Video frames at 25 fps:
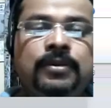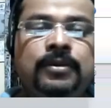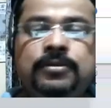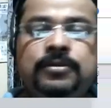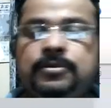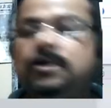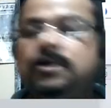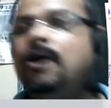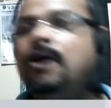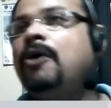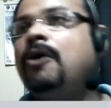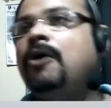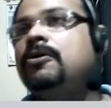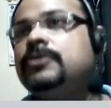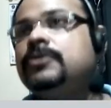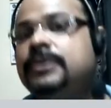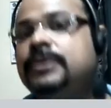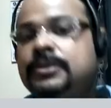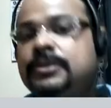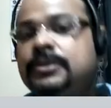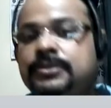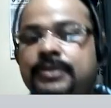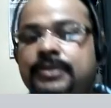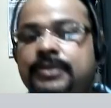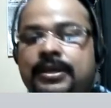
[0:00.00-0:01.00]
So all
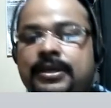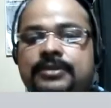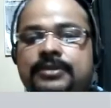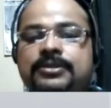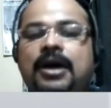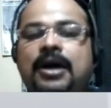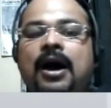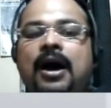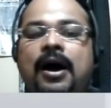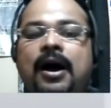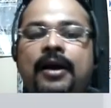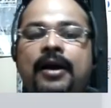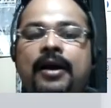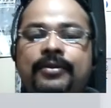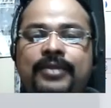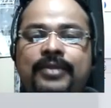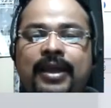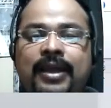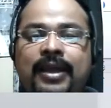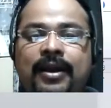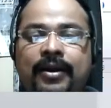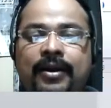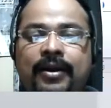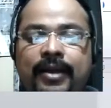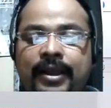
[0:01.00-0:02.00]
these things are
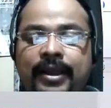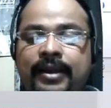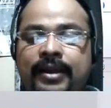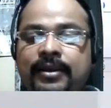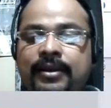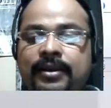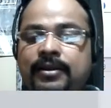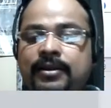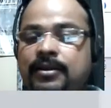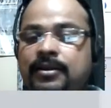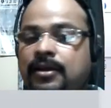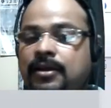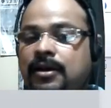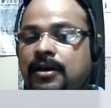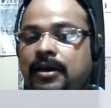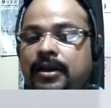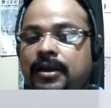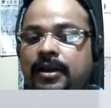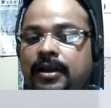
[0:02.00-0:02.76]
there in the